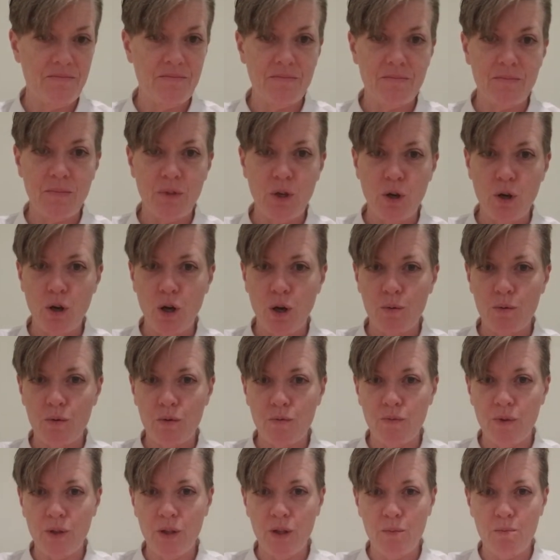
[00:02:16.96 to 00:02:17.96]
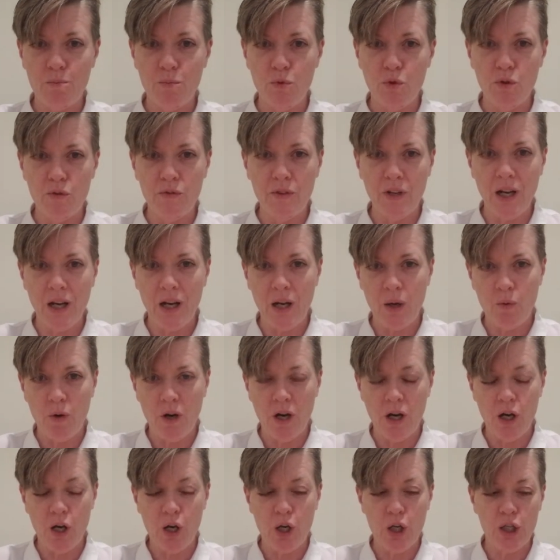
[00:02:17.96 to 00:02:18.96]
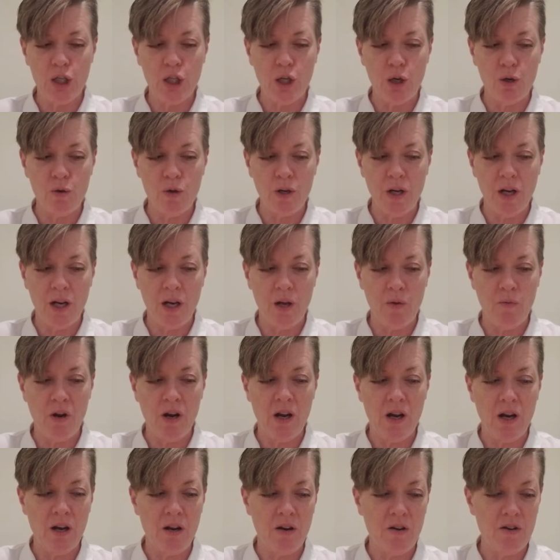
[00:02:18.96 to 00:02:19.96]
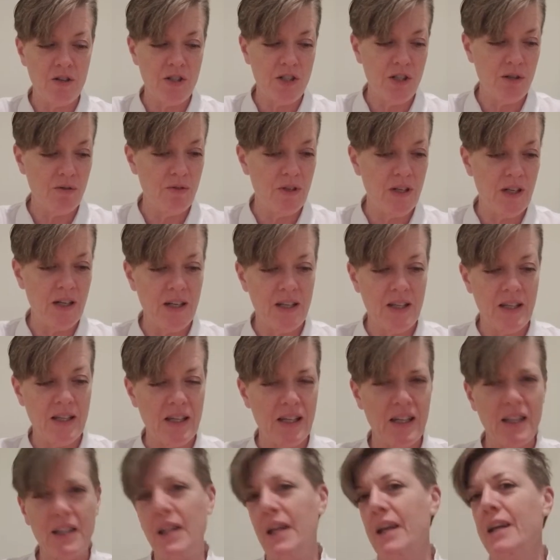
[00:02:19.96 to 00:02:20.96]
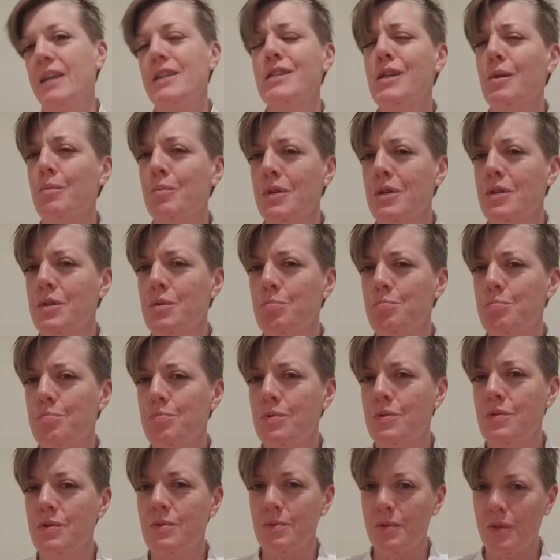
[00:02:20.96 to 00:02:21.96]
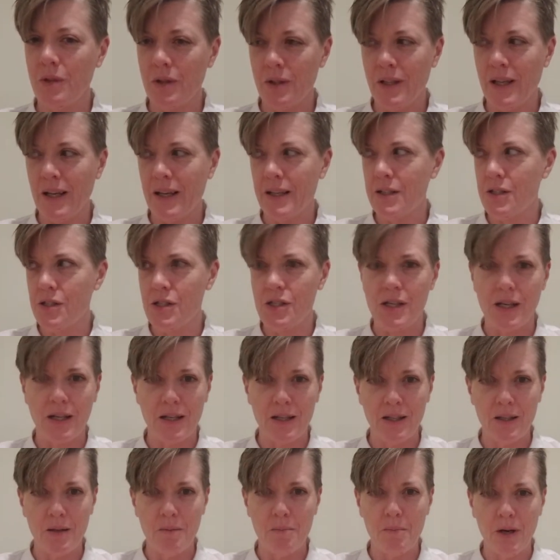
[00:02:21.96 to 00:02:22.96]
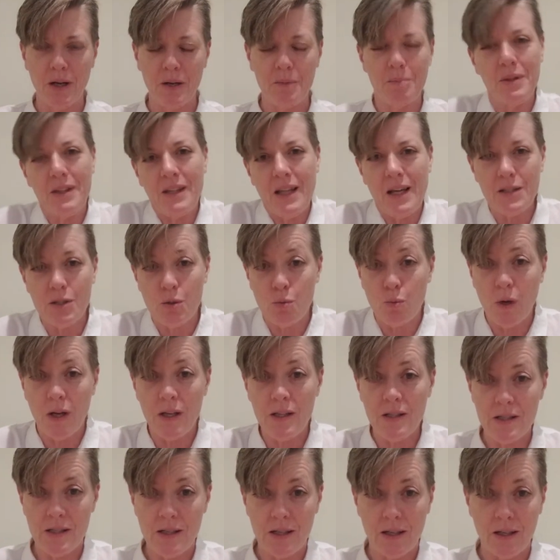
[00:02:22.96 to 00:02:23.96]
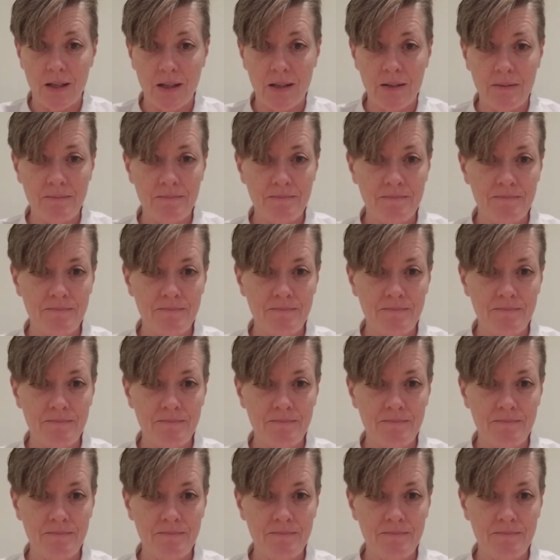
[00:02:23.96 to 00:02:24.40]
You're not really moving anywhere or going anywhere or doing anything. Like something's like stuck in the mud. But that's Wednesday,